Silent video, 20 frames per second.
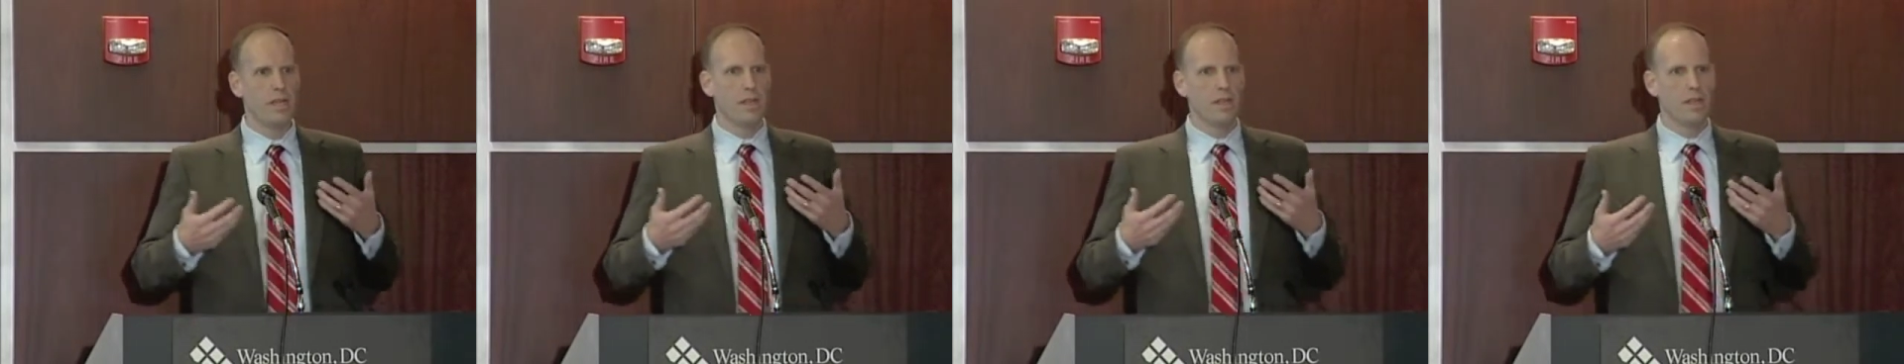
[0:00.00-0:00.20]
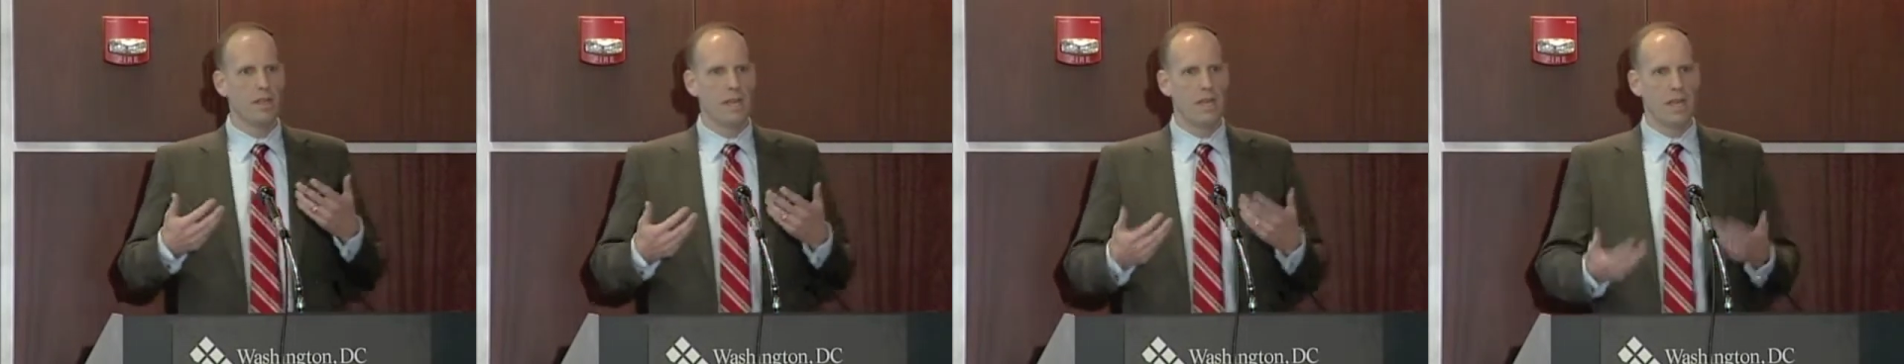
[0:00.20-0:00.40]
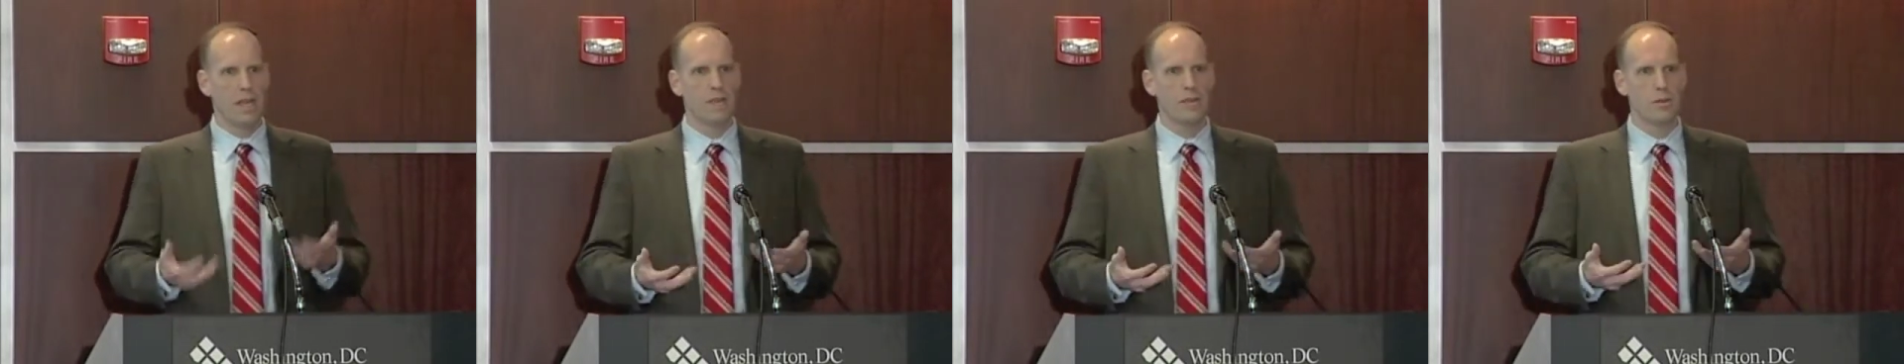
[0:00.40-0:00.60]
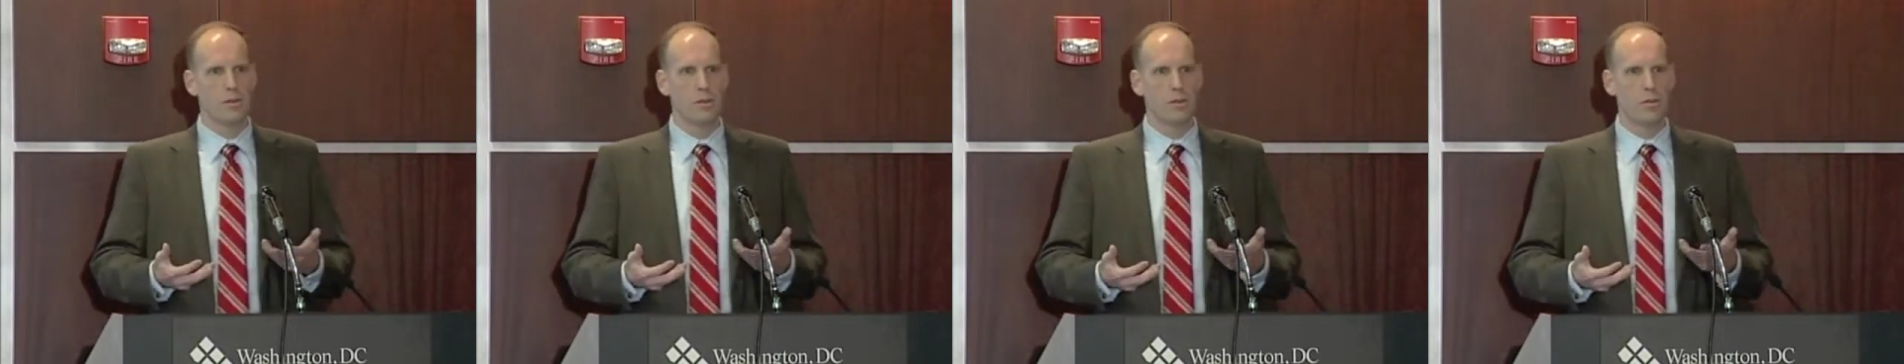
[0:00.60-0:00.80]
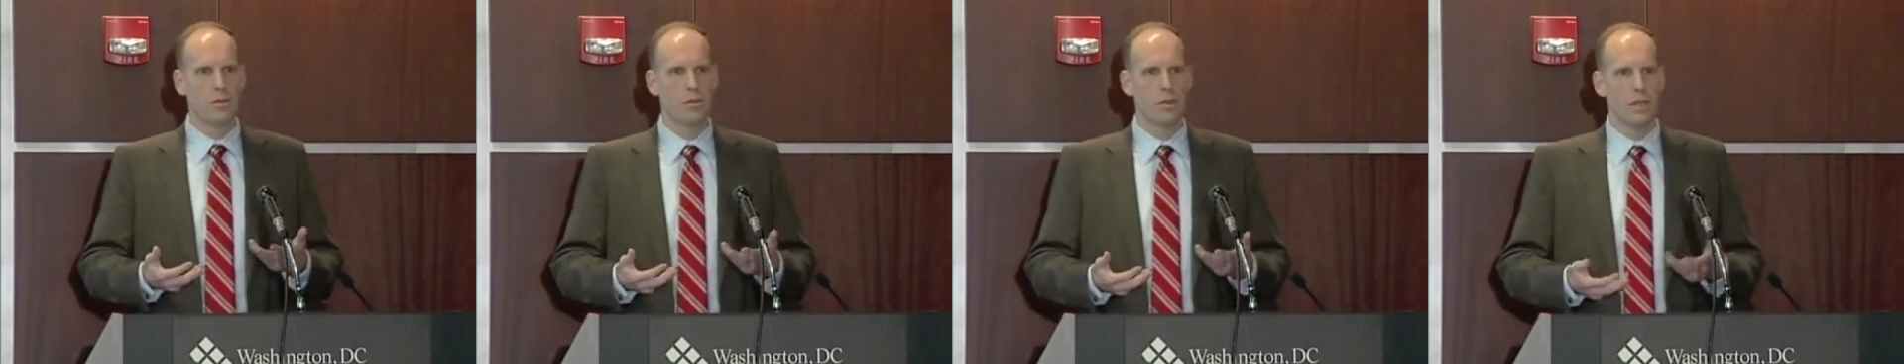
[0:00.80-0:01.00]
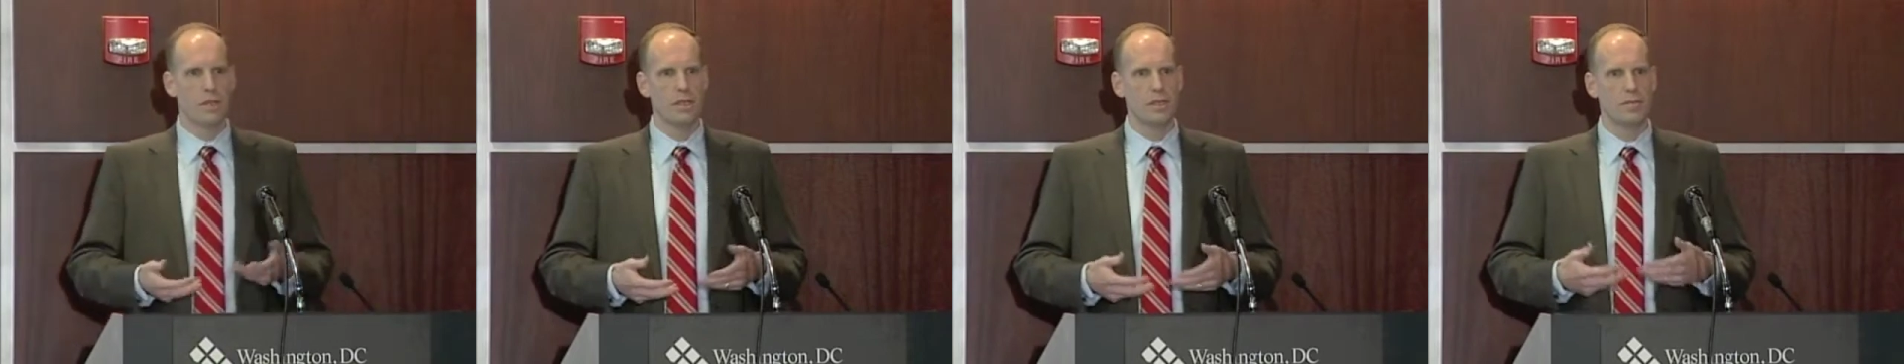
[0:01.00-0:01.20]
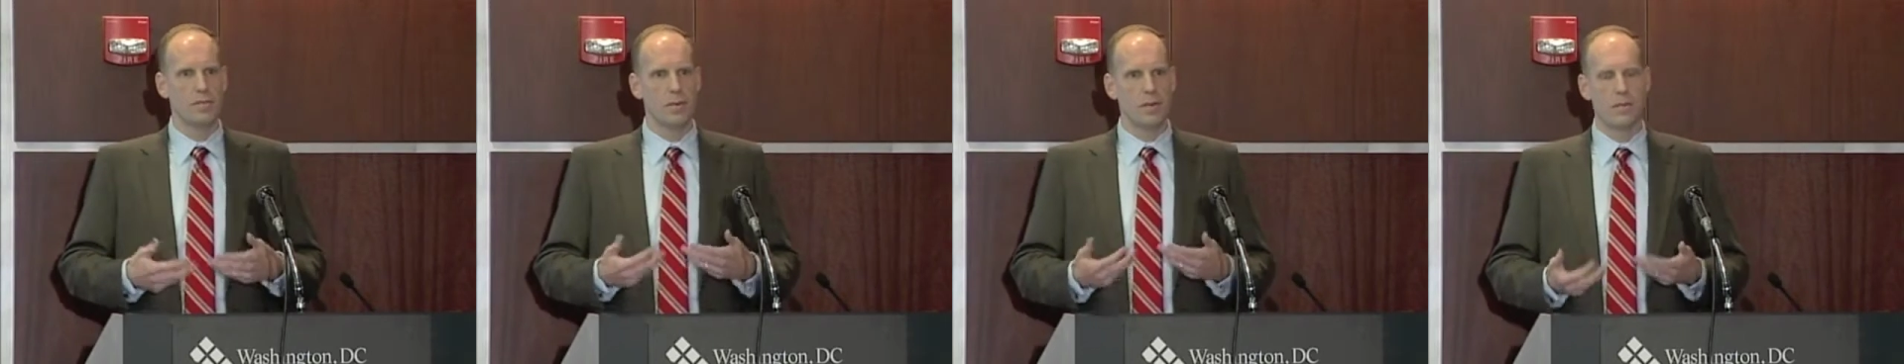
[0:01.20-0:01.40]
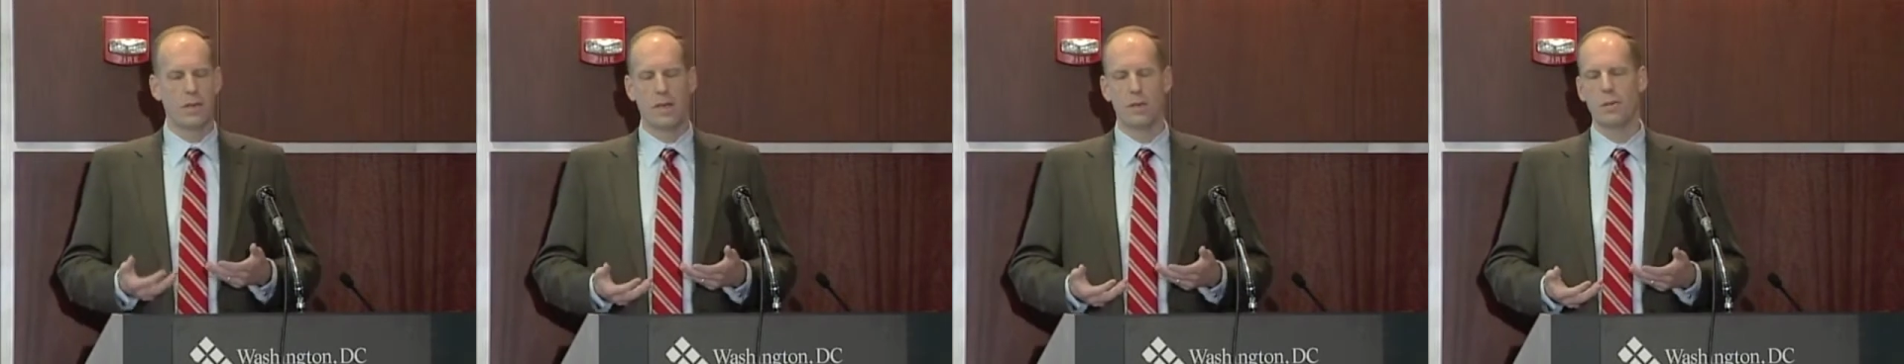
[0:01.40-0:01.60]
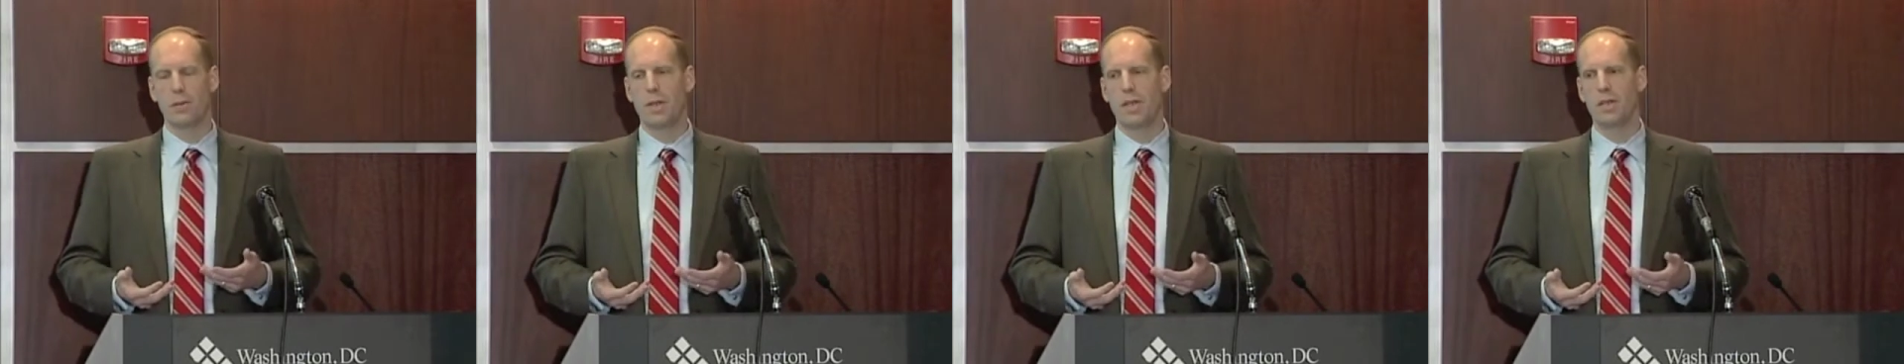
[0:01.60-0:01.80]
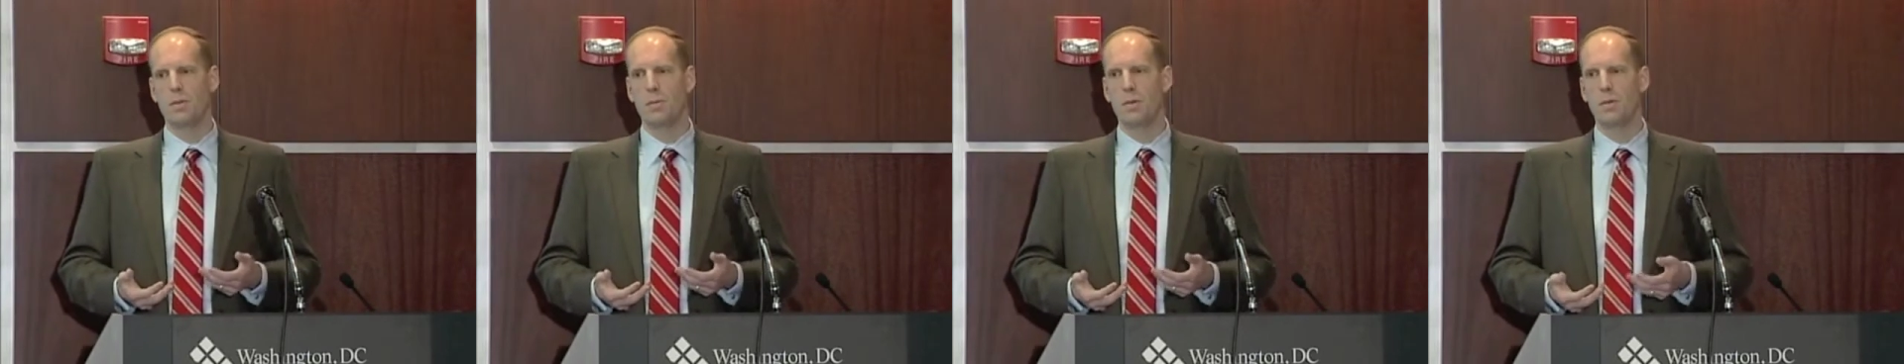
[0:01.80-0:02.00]
an S corporation for federal
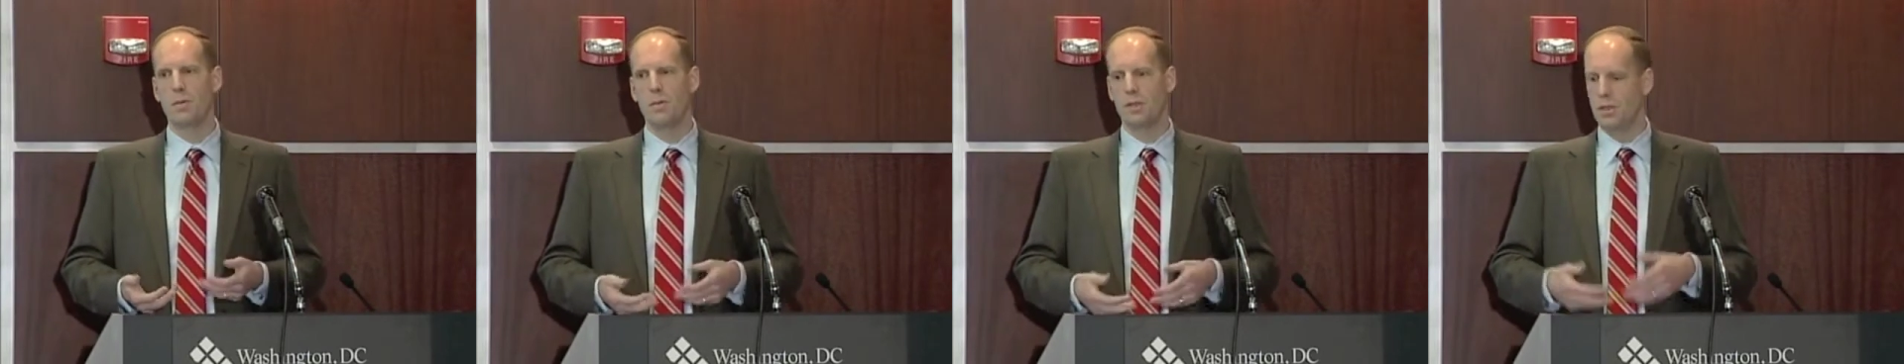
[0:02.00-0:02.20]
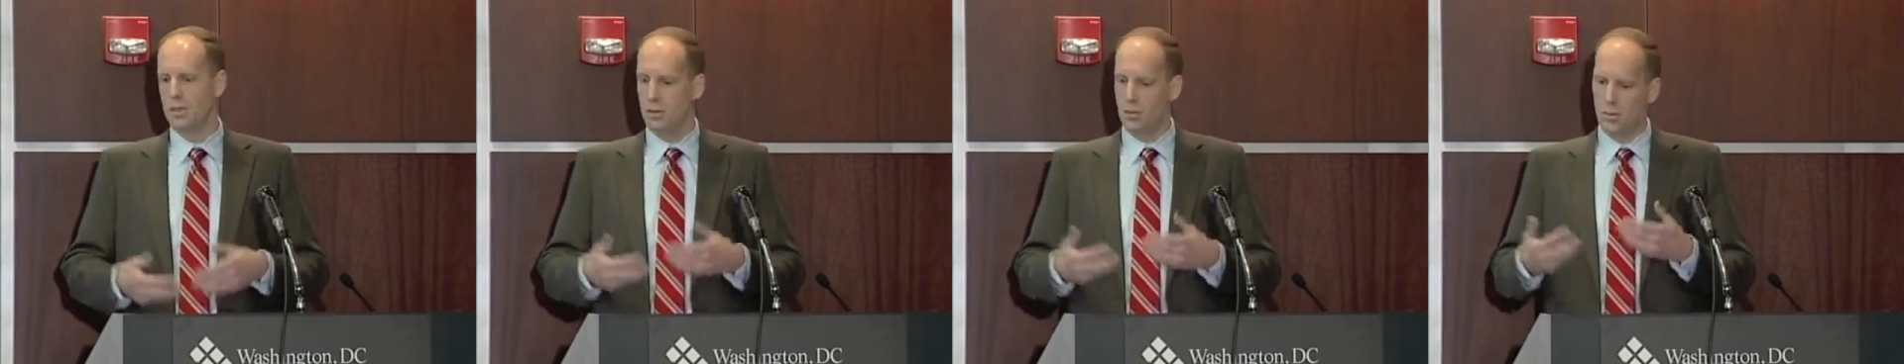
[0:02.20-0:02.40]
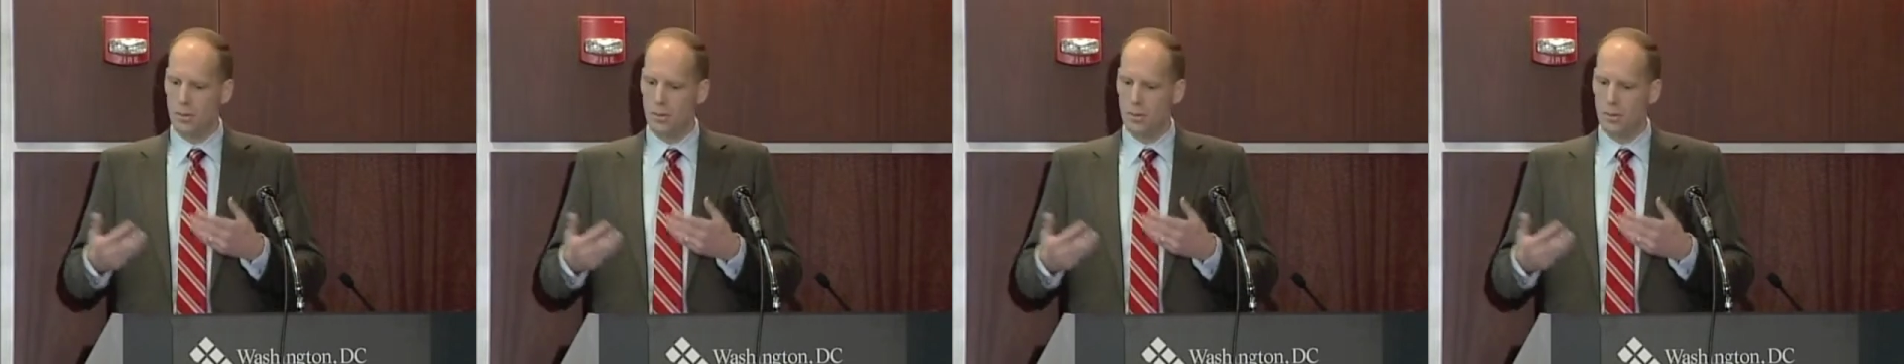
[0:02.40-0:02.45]
tax purposes.